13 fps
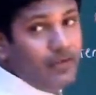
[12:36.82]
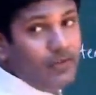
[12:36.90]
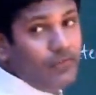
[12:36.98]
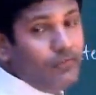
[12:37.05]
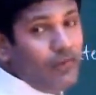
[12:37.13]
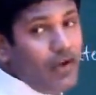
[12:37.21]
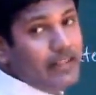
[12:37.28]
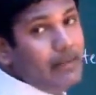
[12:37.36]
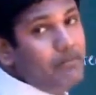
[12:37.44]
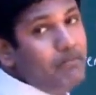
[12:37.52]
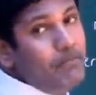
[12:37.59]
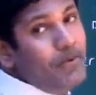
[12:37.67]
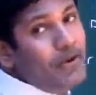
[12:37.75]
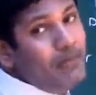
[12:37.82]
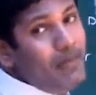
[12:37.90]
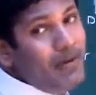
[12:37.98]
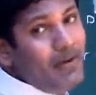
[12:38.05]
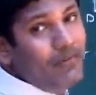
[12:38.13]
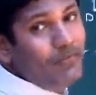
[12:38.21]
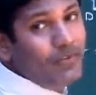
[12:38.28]
to find the
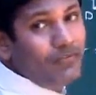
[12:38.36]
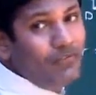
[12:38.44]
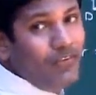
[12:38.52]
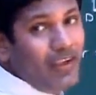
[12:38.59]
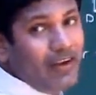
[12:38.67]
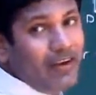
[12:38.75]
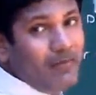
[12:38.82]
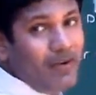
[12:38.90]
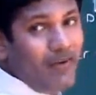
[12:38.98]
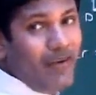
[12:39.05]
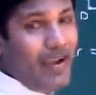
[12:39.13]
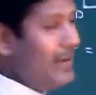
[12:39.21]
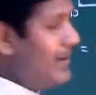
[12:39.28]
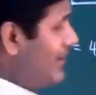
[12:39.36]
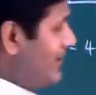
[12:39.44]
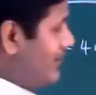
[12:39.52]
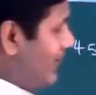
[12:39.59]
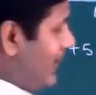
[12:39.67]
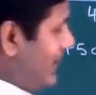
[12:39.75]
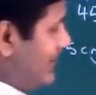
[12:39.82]
perimeter of this figure. Am I right?
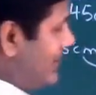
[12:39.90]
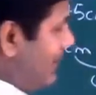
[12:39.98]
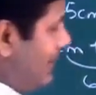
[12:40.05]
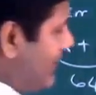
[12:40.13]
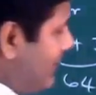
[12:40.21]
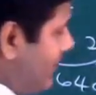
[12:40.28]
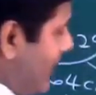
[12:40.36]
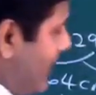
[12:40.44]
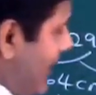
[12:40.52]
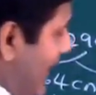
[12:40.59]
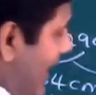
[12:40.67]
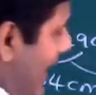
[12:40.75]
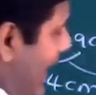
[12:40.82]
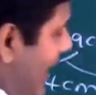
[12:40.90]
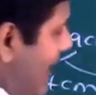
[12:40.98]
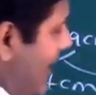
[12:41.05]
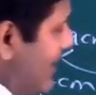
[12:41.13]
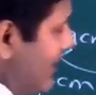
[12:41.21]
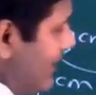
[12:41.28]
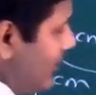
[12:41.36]
So let's start with this one.
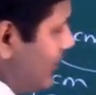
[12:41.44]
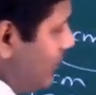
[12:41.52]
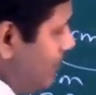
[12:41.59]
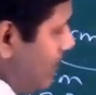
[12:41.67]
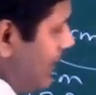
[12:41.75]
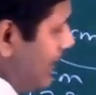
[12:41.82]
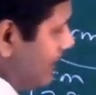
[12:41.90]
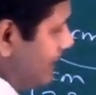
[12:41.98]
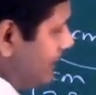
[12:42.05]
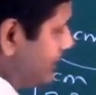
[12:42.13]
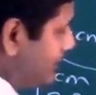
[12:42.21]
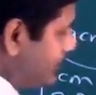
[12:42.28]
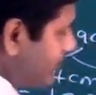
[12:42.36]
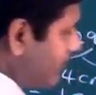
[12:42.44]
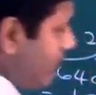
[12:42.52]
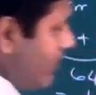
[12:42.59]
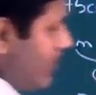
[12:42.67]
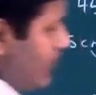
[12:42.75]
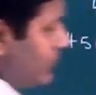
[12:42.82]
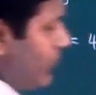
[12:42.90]
A to B.
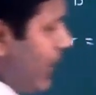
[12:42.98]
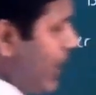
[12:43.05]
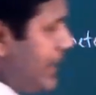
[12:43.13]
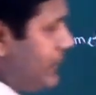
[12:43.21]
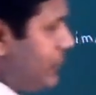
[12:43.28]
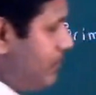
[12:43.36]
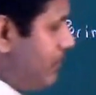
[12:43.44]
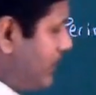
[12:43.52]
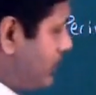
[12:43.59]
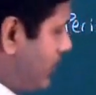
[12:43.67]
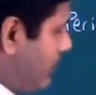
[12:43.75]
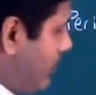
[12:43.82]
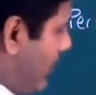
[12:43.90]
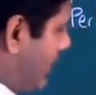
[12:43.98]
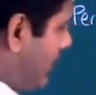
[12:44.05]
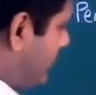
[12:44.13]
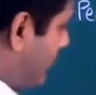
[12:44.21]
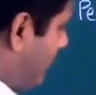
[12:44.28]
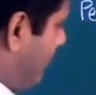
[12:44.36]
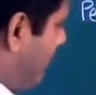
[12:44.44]
So A to B is going to be what?
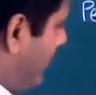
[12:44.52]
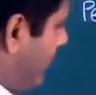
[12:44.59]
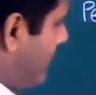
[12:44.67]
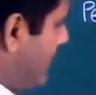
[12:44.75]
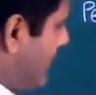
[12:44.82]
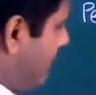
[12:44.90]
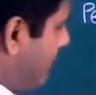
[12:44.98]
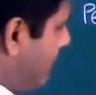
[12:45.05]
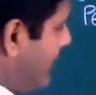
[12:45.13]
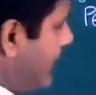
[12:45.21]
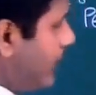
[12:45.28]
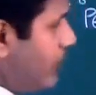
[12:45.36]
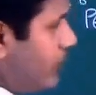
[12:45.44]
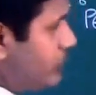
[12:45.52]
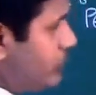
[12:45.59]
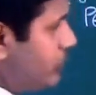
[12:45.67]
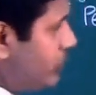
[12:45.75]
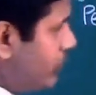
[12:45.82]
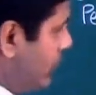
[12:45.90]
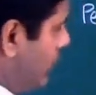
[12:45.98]
So perimeter P equals
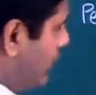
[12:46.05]
to